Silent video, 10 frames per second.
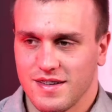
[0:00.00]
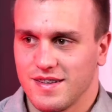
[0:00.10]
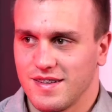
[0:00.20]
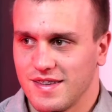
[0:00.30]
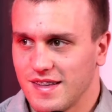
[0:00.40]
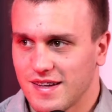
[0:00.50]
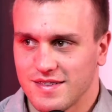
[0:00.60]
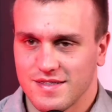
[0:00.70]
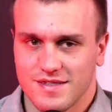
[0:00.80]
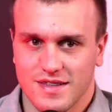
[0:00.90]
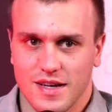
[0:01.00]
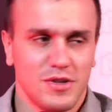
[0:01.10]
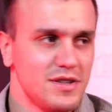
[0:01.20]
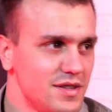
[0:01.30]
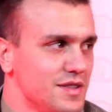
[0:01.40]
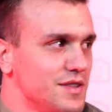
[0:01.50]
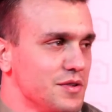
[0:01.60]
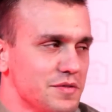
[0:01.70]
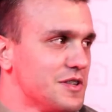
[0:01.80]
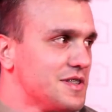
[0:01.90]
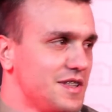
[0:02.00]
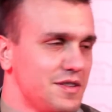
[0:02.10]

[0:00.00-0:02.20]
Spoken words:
Yeah, I mean in the university